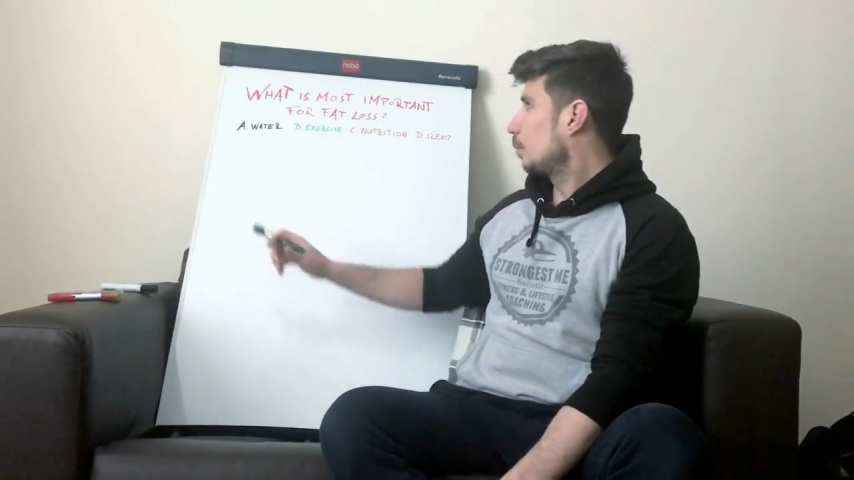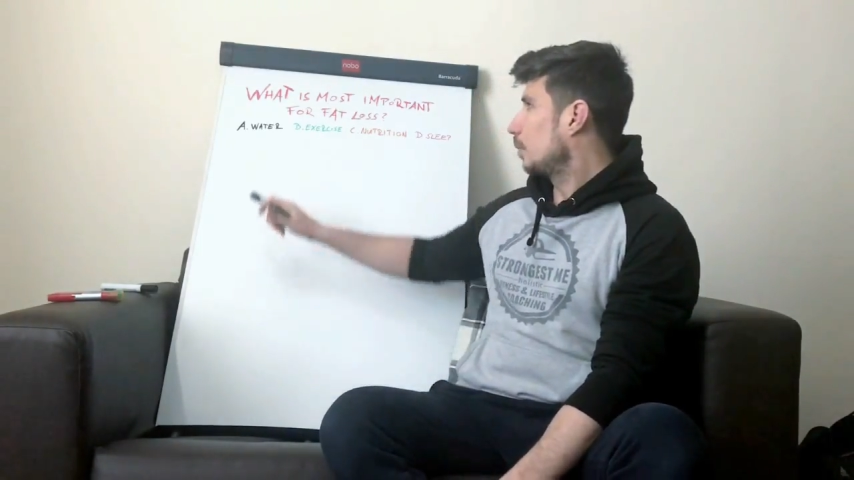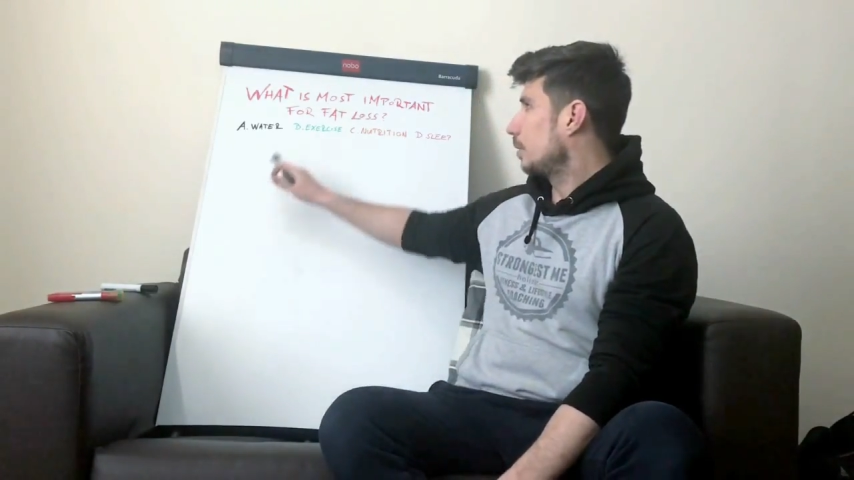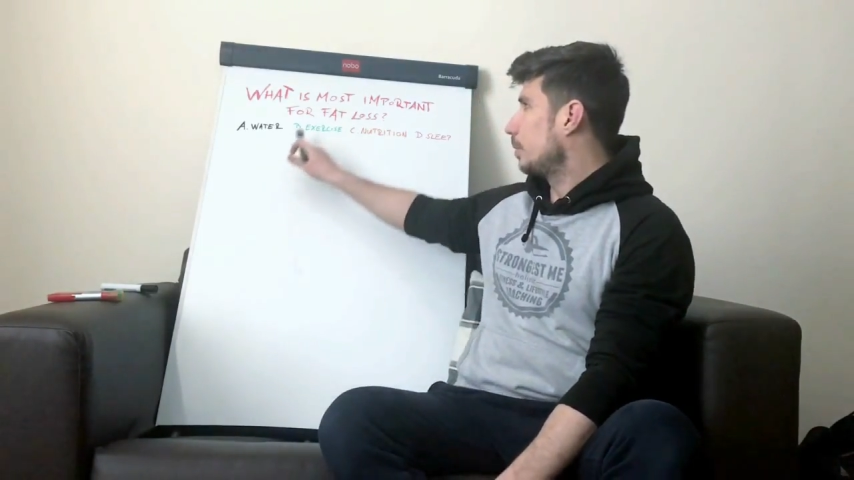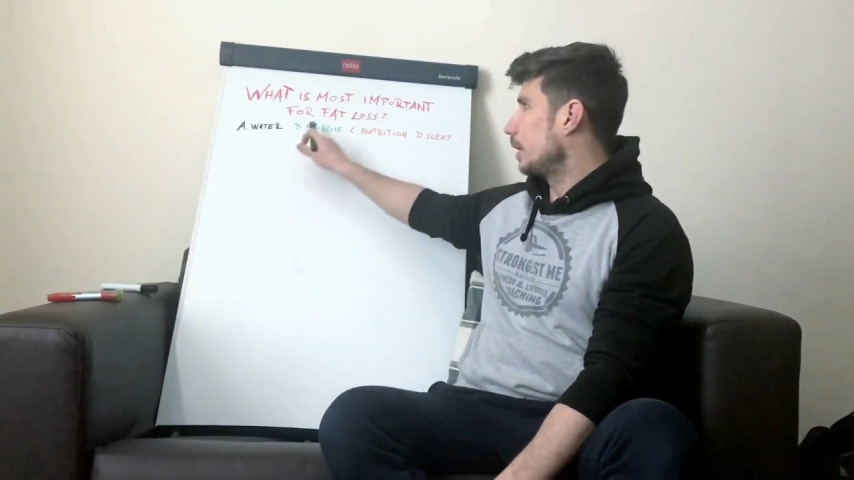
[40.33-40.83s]

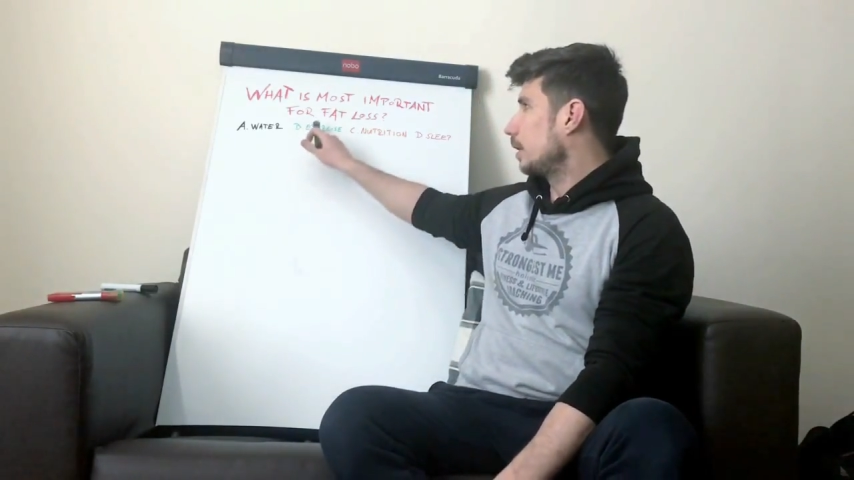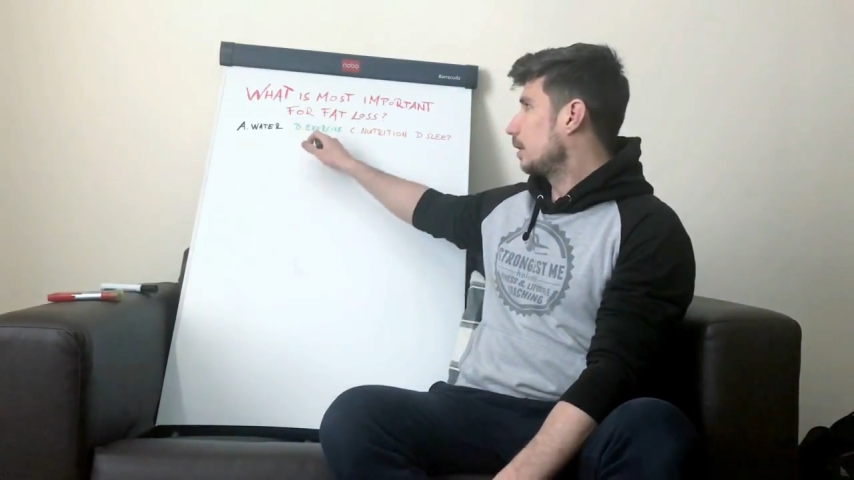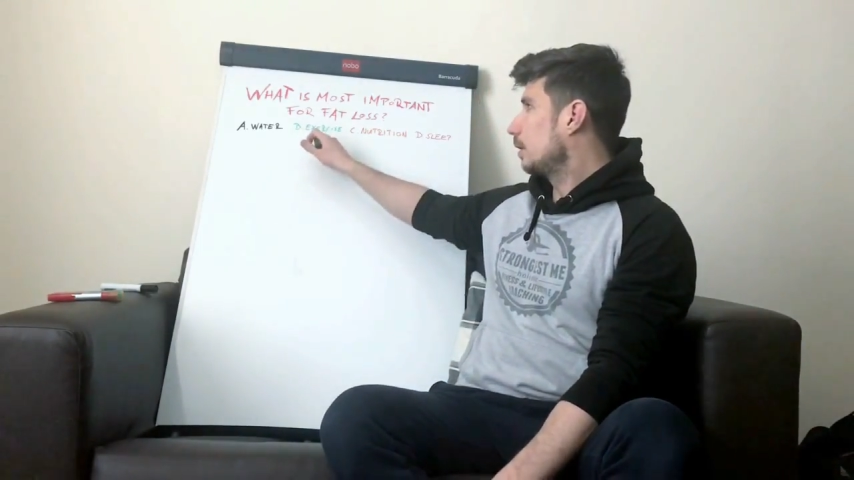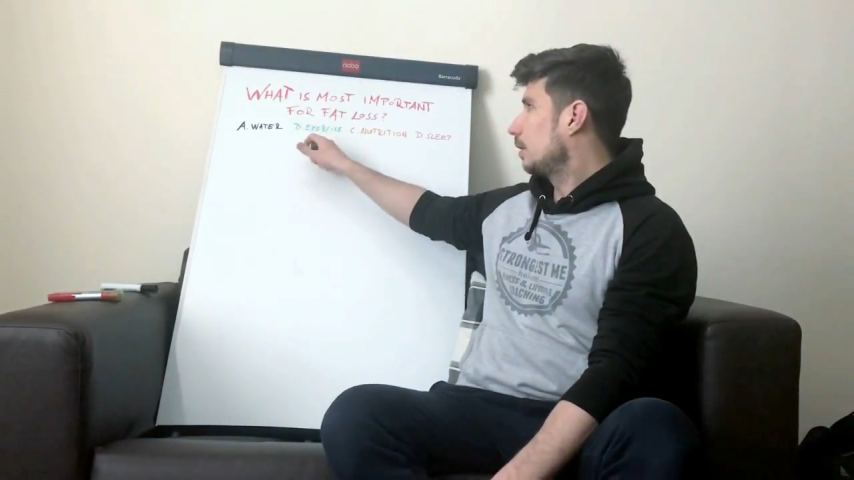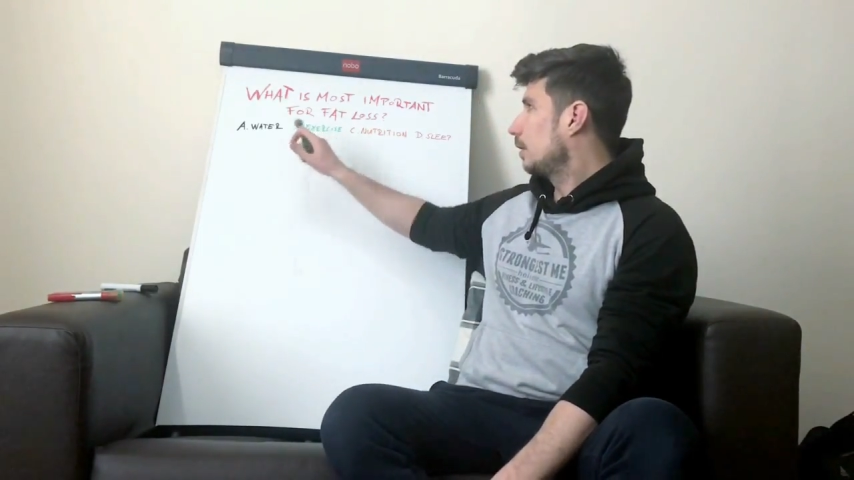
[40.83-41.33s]
with B.
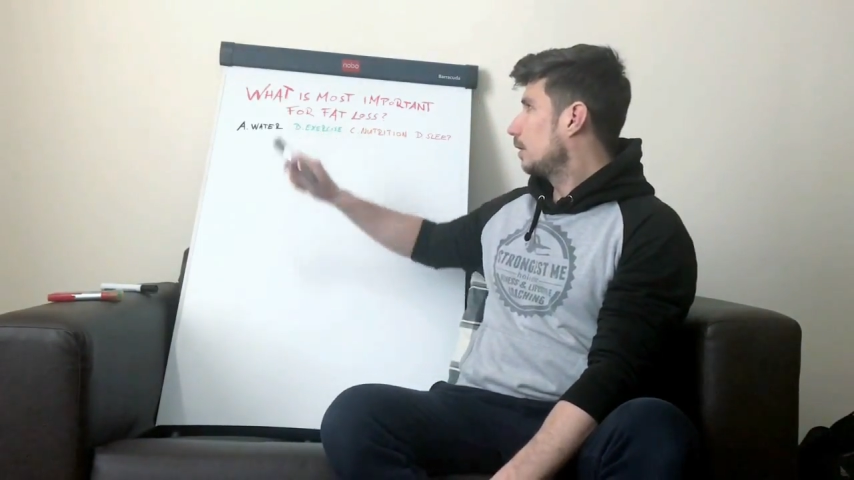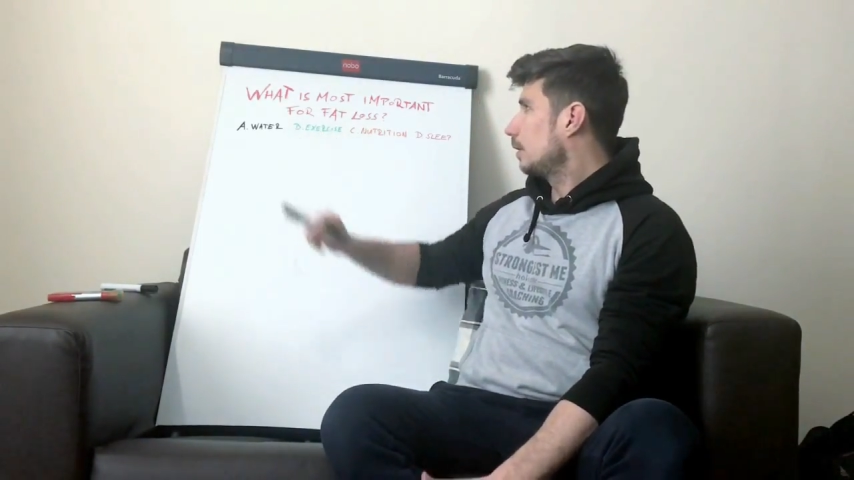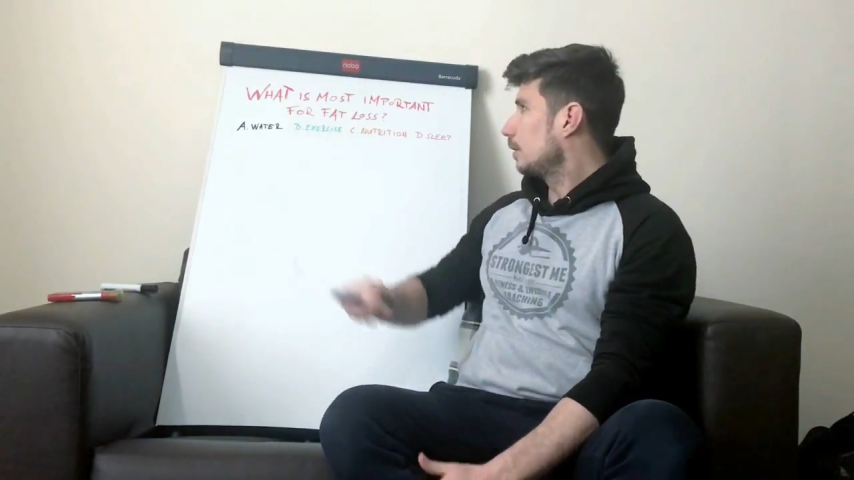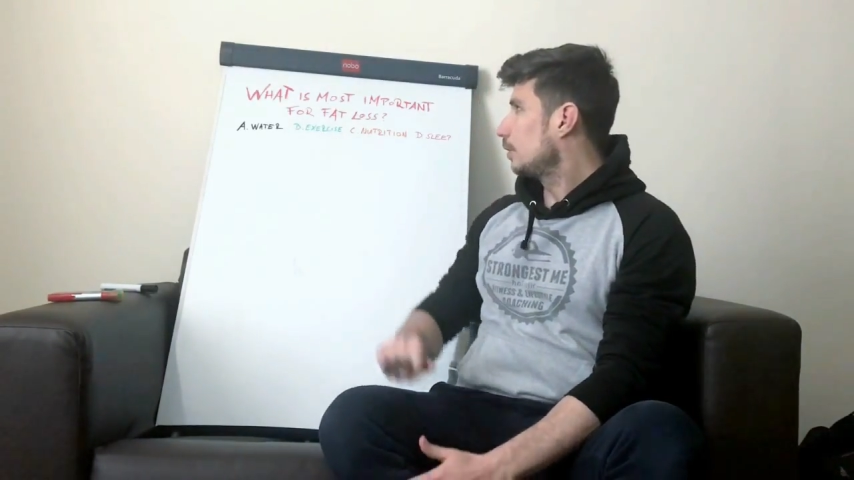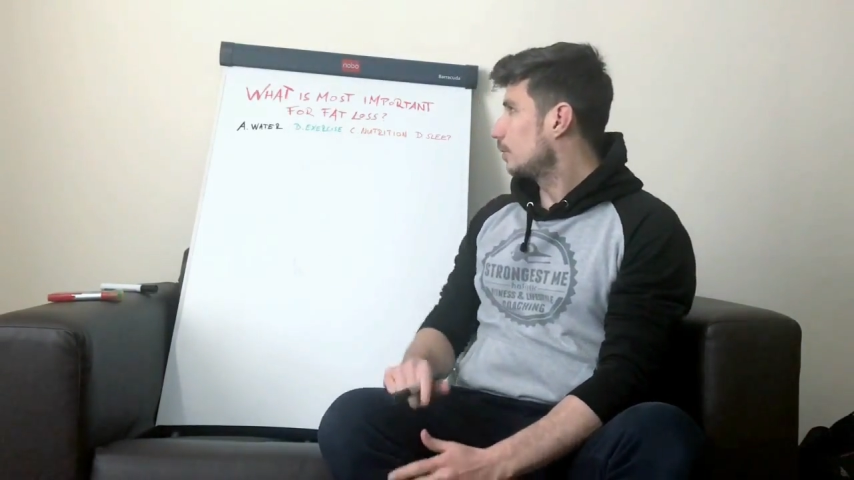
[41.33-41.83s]

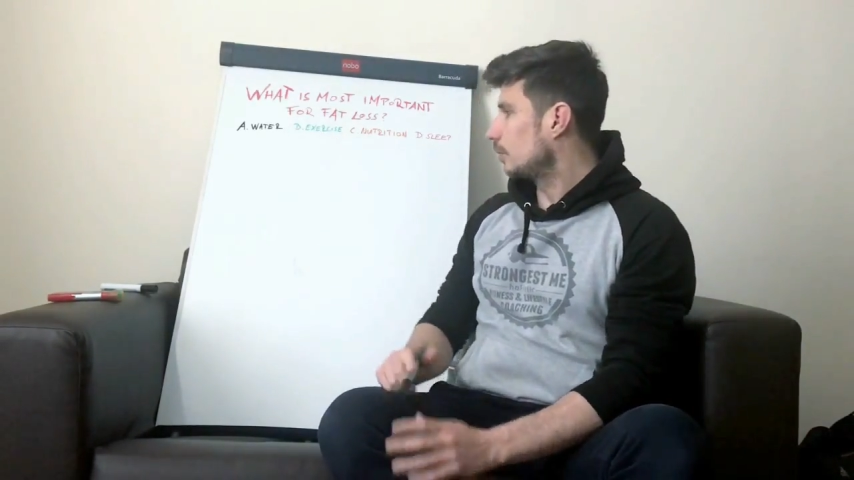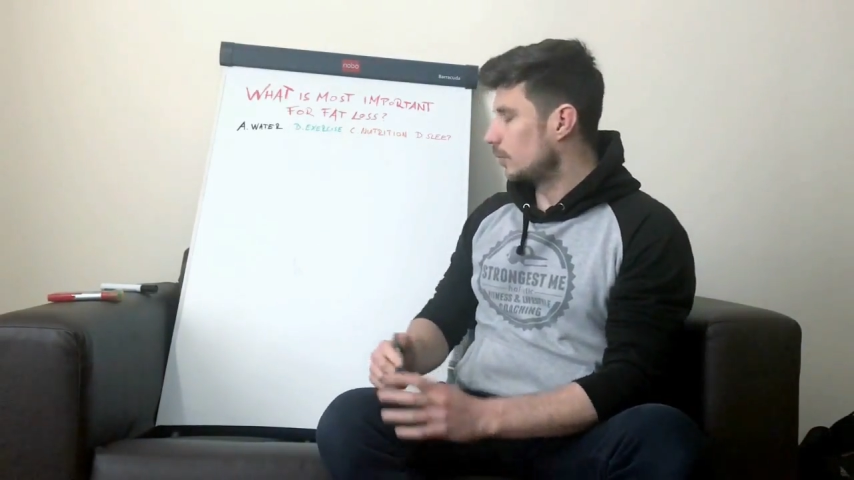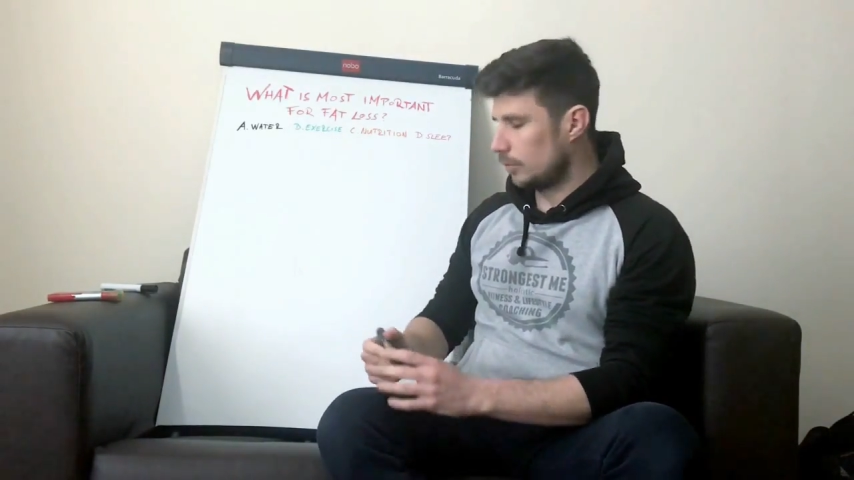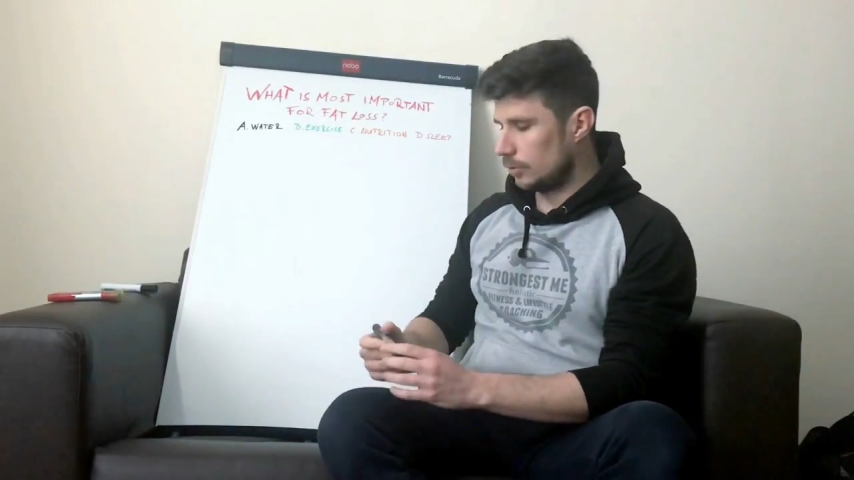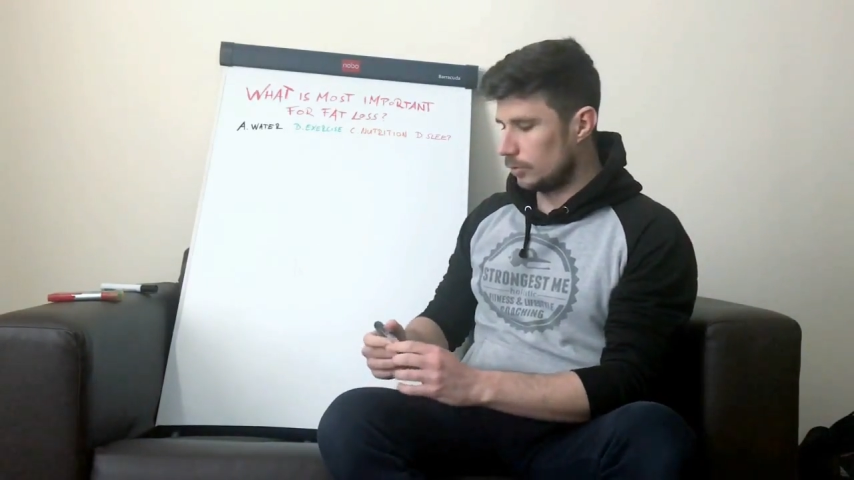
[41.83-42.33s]

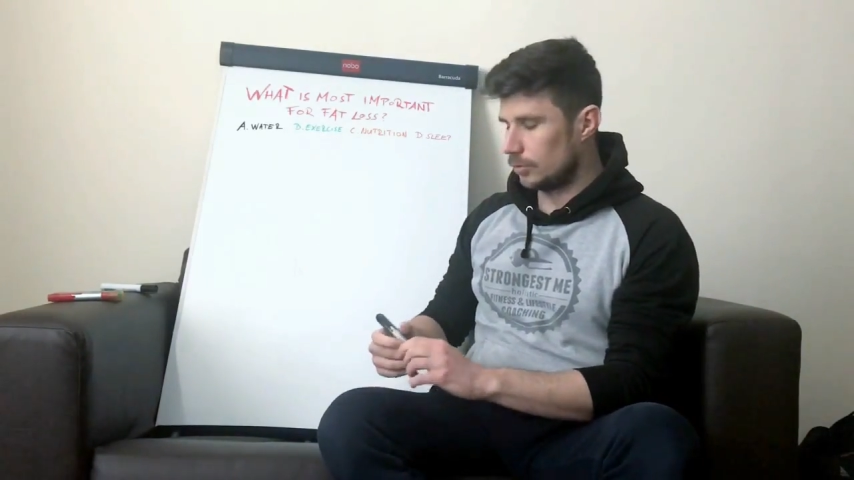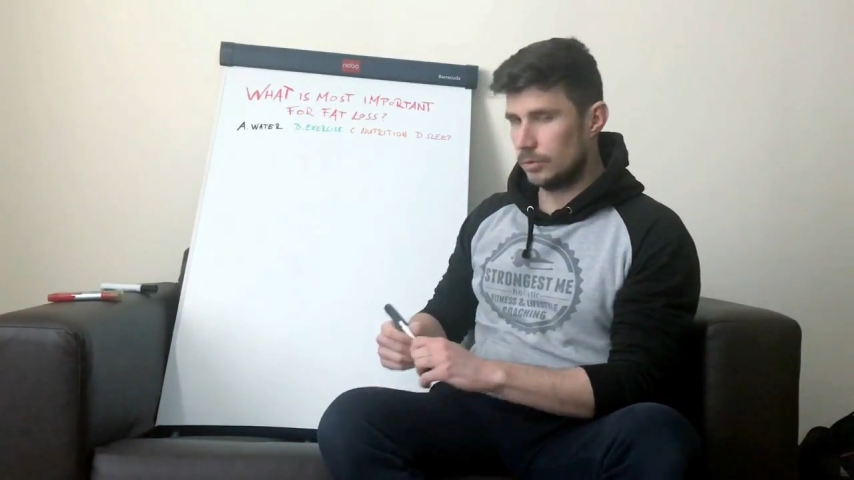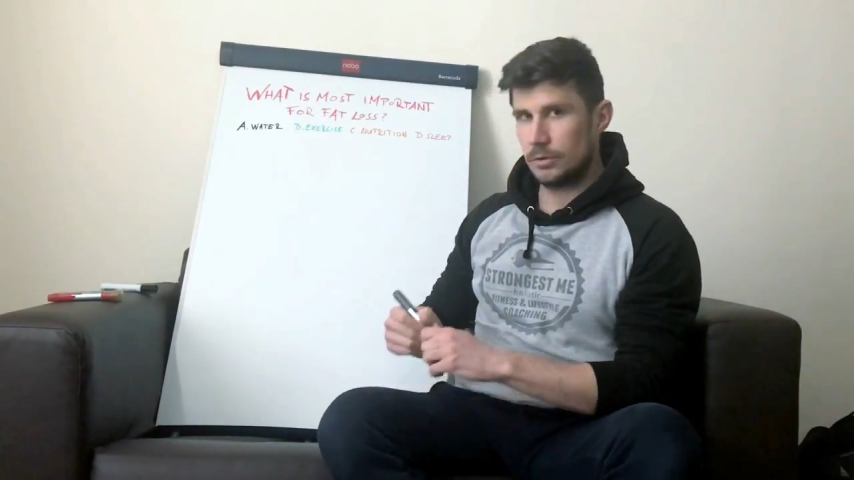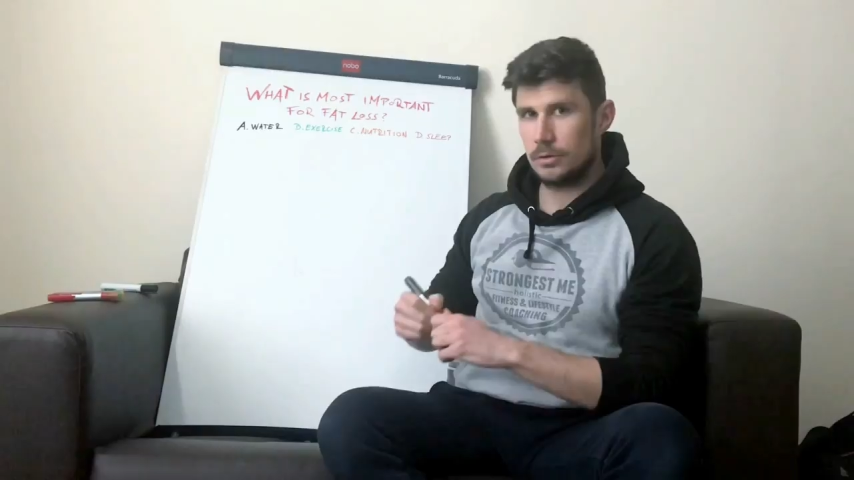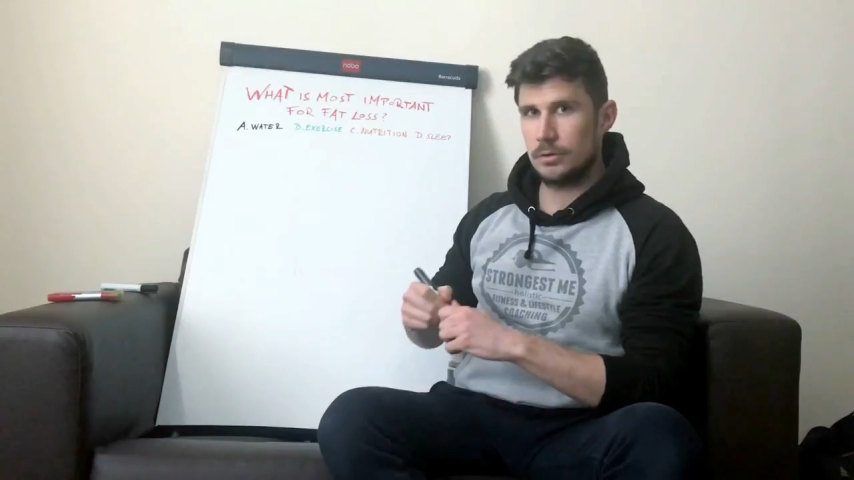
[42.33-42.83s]
So